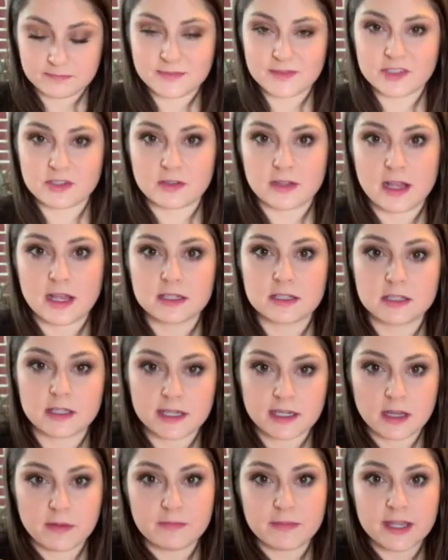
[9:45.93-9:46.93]
So that's
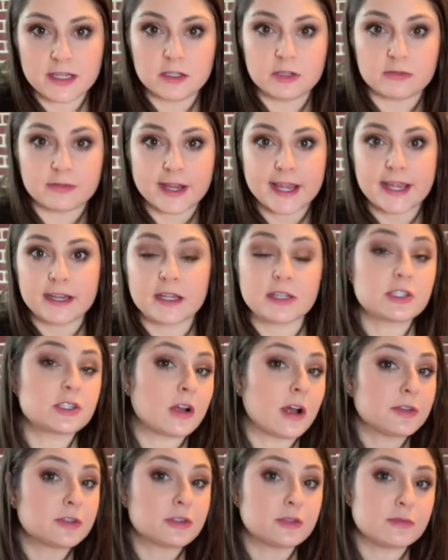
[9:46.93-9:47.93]
like a mid-grade. It's
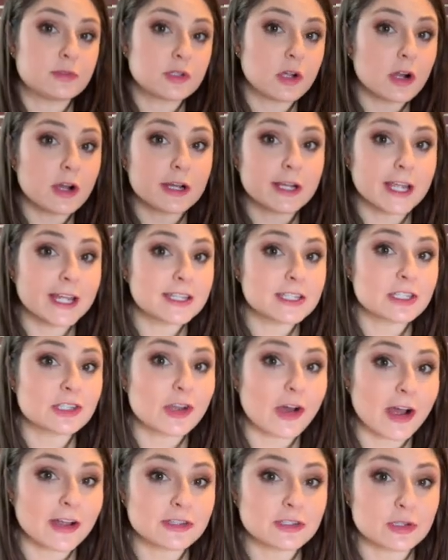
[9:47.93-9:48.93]
not too dark. It's
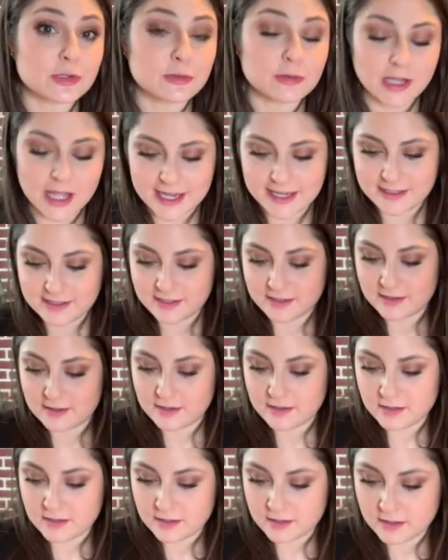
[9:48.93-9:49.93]
not too light.
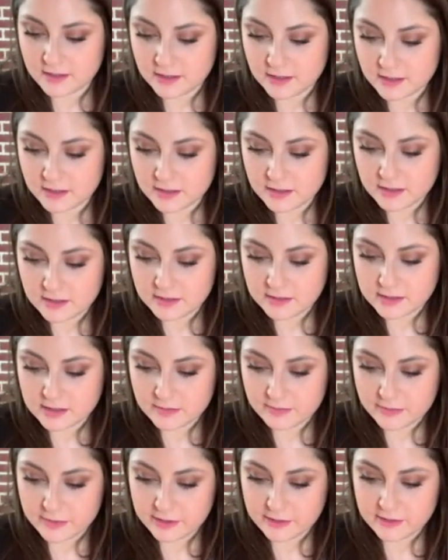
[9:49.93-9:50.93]
So
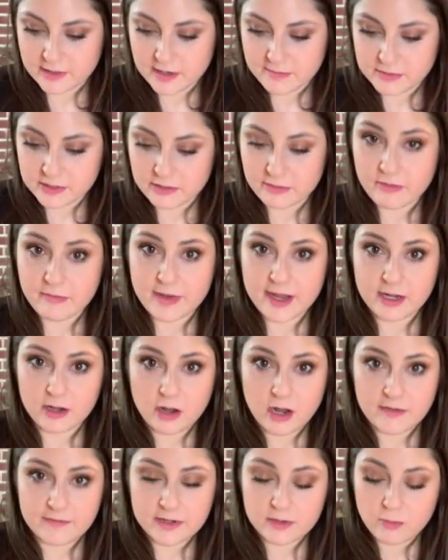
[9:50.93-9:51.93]
I'm going to grab some of my
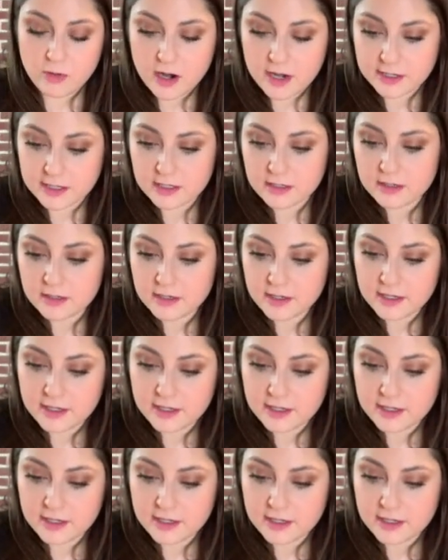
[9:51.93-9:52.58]
coffee water.